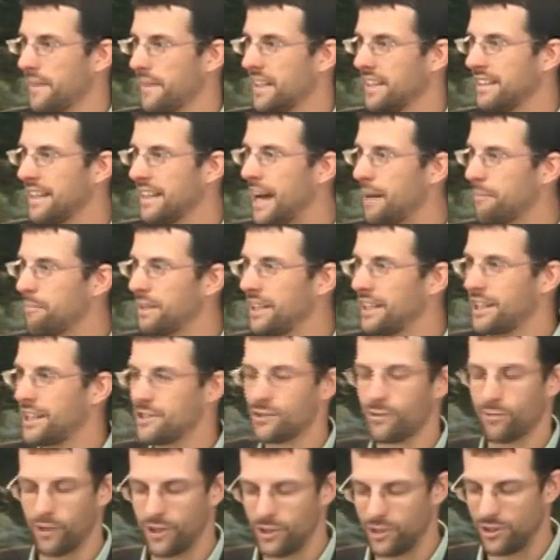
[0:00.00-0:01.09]
not because of
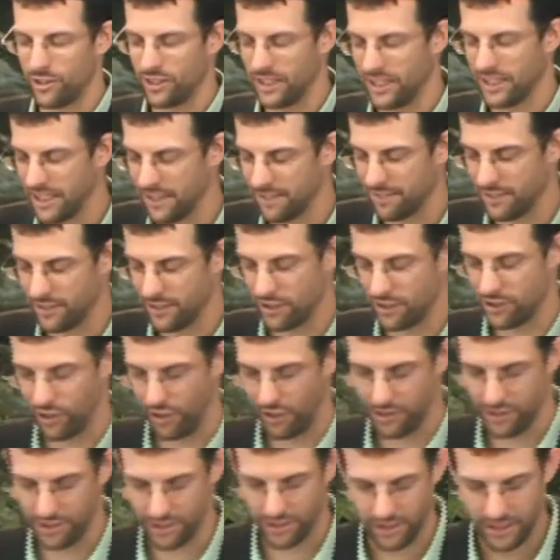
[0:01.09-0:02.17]
what you can give to the
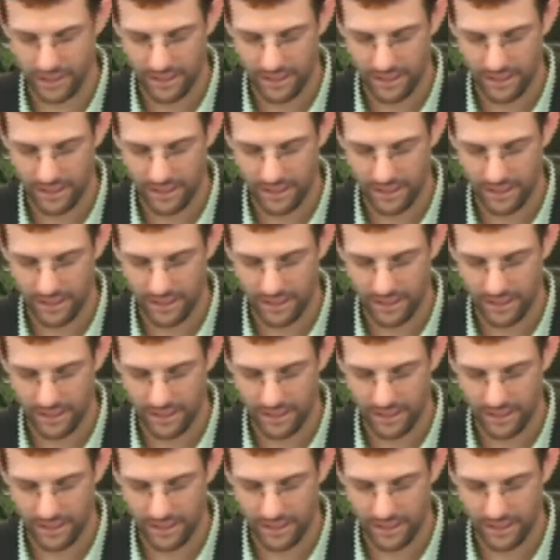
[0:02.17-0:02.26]
church